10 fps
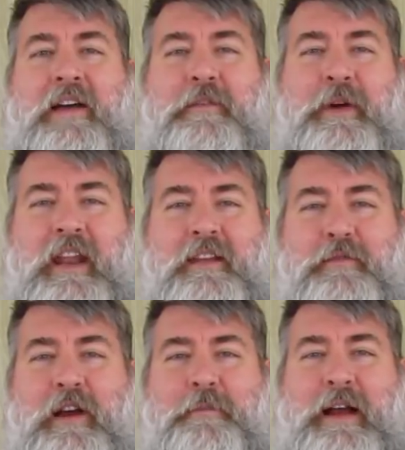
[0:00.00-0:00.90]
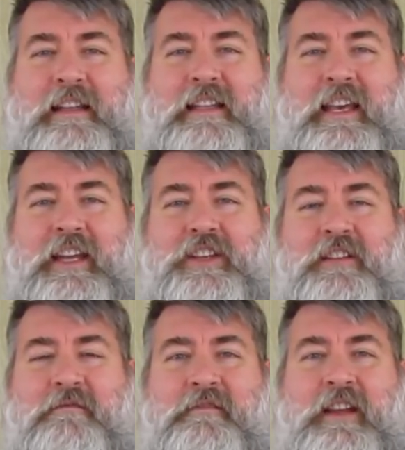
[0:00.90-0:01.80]
everybody, welcome back to the
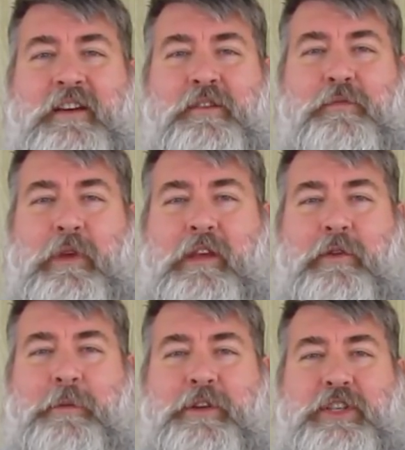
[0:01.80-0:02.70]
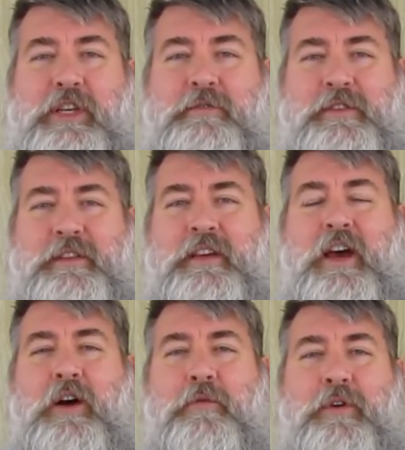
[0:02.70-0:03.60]
kitchen with me, Robert Jones.
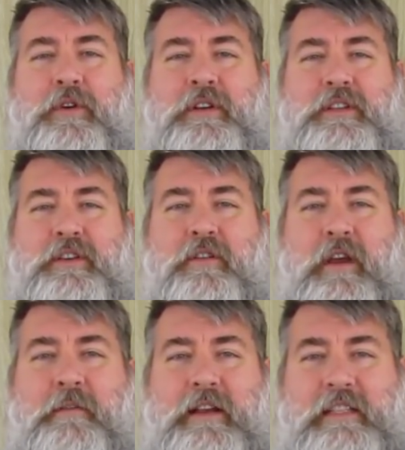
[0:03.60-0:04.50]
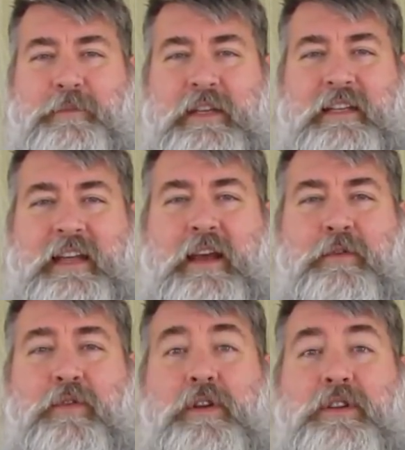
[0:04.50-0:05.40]
We're going to do a great recipe today.
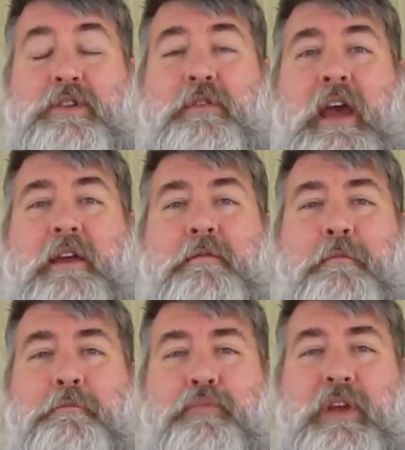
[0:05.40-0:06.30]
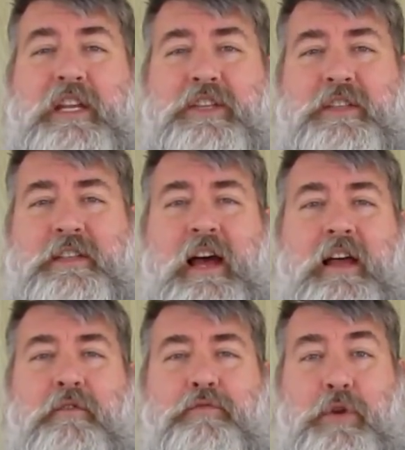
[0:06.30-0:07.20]
We're going to do a British
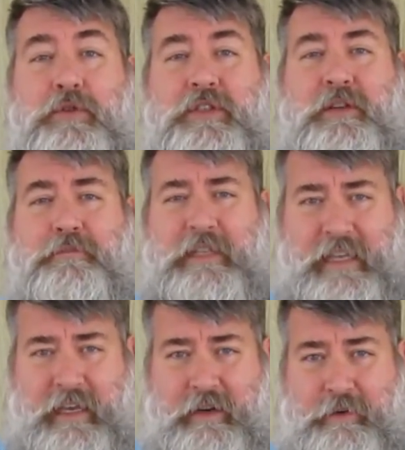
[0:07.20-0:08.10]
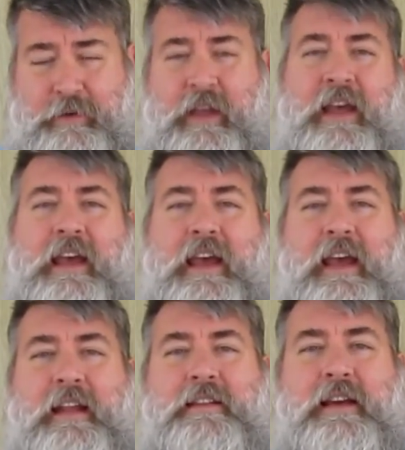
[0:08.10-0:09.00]
style roasted potato.
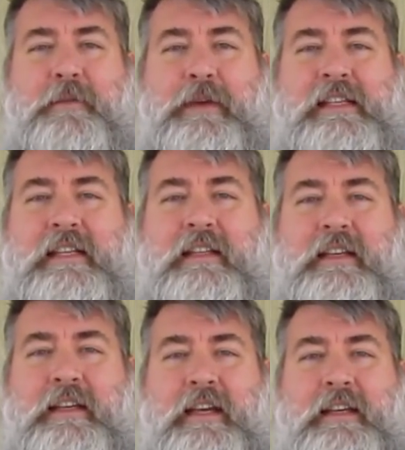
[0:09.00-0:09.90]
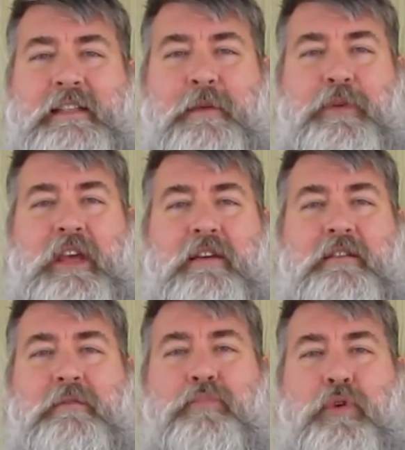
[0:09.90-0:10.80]
It uh, basically is a
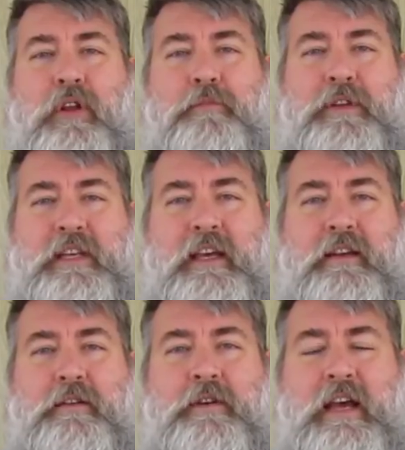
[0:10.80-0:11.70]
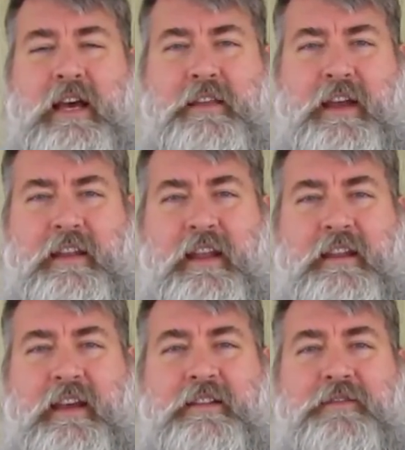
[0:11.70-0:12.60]
peeled and boiled potato that then
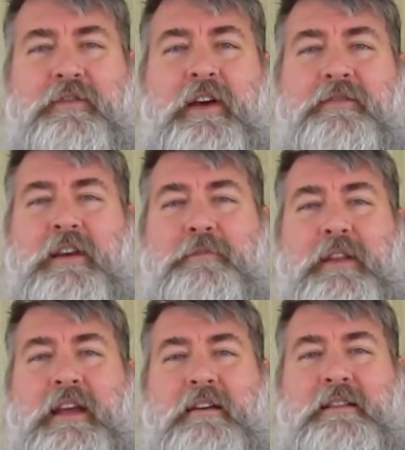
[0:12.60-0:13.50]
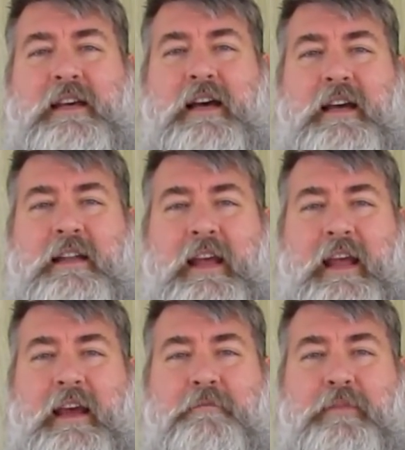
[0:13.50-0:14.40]
gets fluffed up on the outside
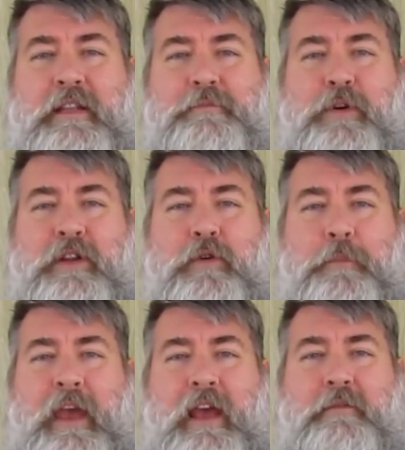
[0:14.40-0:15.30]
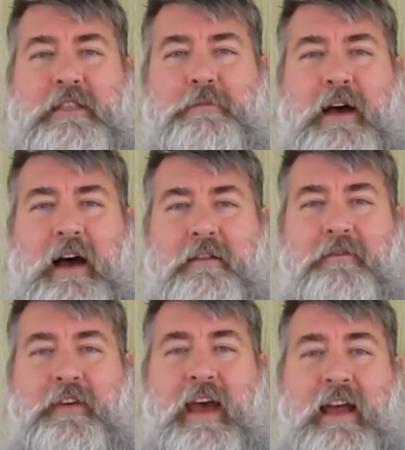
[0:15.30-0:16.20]
and gets put into a pan with some hot
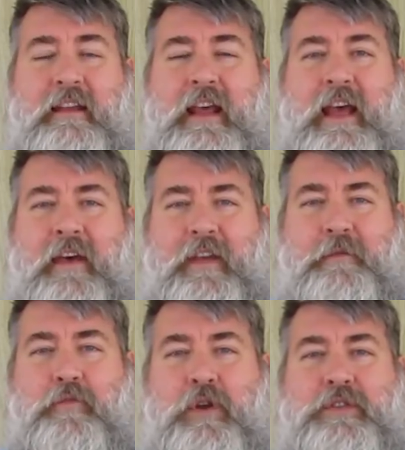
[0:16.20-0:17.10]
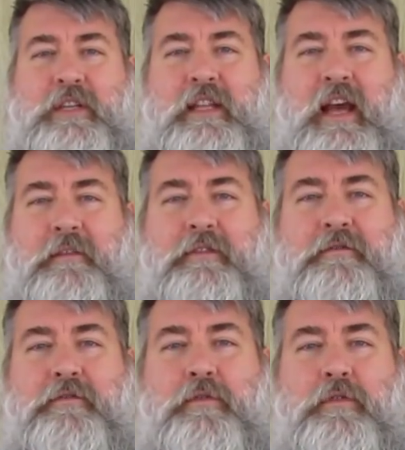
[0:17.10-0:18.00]
fat, then roasted in the
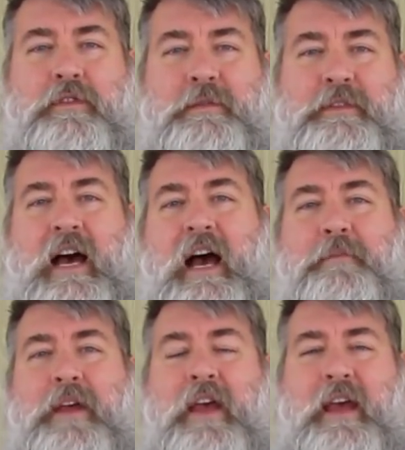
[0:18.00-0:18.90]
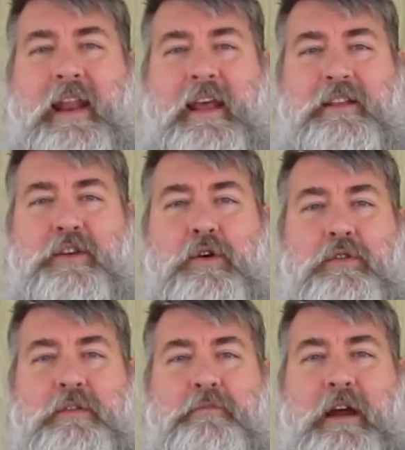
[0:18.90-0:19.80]
oven for some time, and it gets
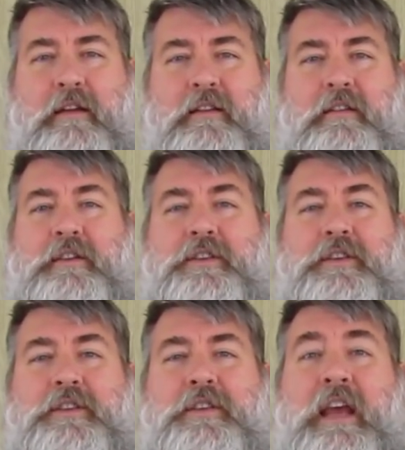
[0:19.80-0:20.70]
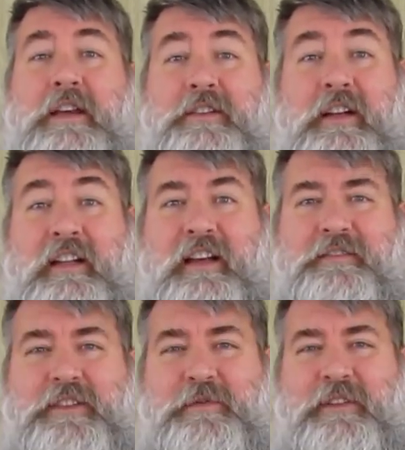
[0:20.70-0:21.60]
golden brown and delicious. You guys are going to love
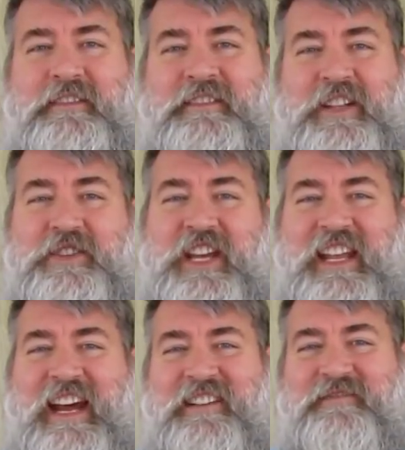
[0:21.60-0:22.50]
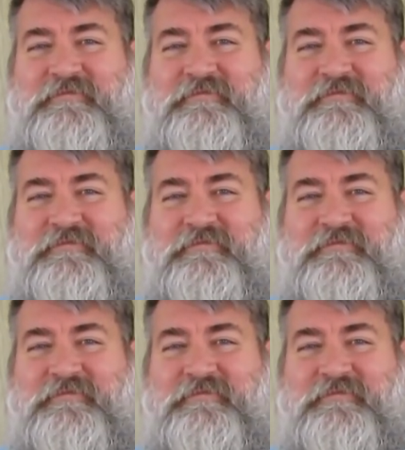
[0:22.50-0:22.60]
this one, so check it out.